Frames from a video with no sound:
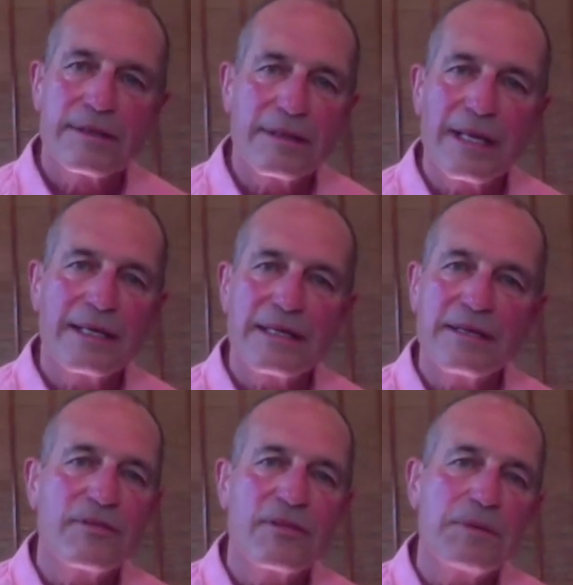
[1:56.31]
like
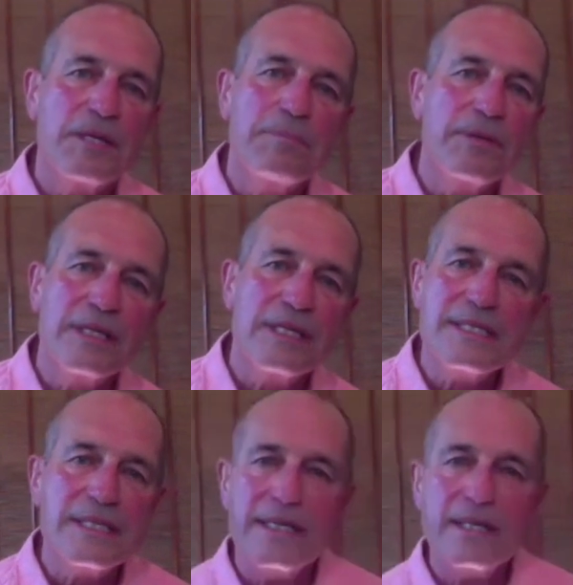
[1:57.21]
if the people
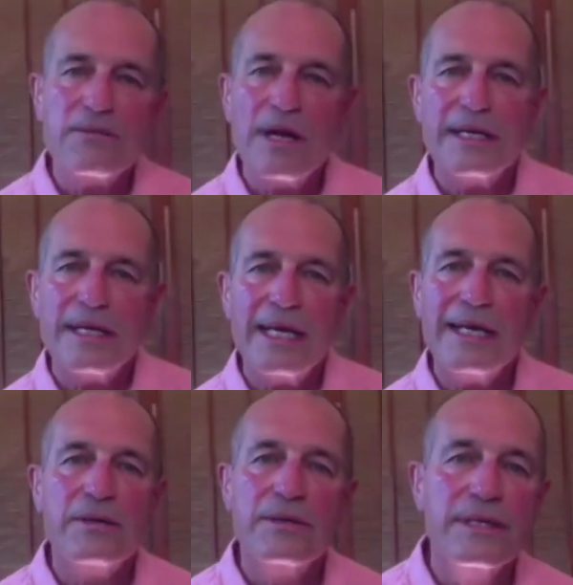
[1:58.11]
listening right
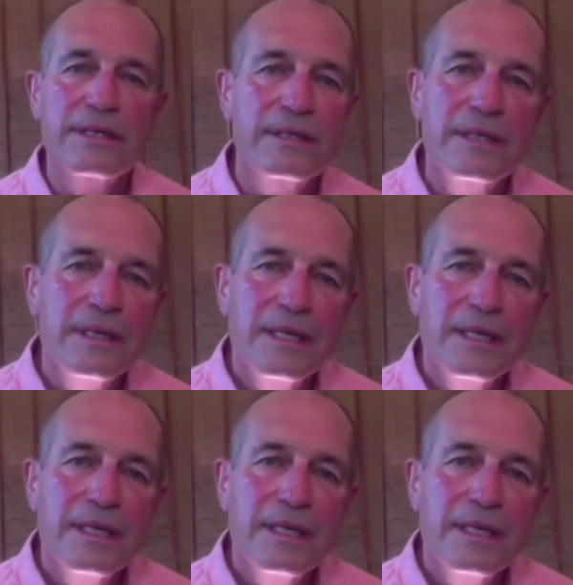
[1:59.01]
now can,